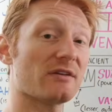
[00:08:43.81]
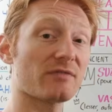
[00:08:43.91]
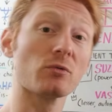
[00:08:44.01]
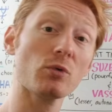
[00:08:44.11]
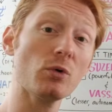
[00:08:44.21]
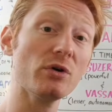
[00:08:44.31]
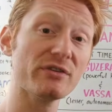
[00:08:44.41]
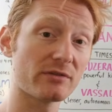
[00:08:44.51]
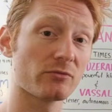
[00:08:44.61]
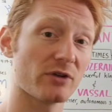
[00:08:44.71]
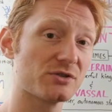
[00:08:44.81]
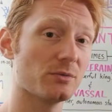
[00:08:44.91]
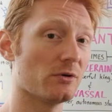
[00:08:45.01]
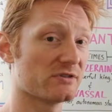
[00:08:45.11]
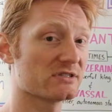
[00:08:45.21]
are different rules and
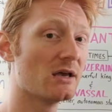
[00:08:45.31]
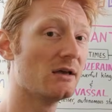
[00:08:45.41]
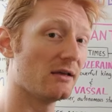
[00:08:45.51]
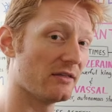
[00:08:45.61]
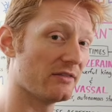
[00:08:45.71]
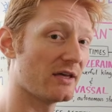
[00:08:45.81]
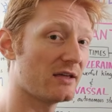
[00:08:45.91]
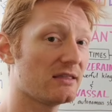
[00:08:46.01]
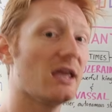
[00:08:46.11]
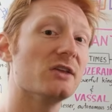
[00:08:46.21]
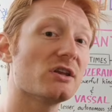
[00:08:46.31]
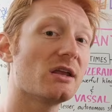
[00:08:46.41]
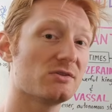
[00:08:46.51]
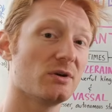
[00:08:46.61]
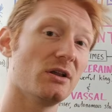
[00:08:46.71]
rituals that the ancient
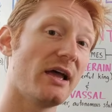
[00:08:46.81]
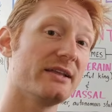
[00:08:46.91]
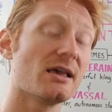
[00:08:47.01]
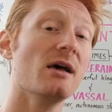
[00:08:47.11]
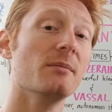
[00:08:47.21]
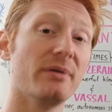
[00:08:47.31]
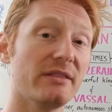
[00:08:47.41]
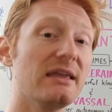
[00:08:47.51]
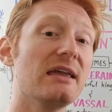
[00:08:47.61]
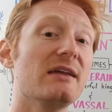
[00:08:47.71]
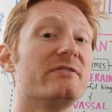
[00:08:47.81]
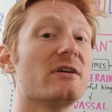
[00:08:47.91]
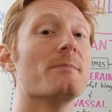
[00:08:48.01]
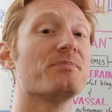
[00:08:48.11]
Israelites believed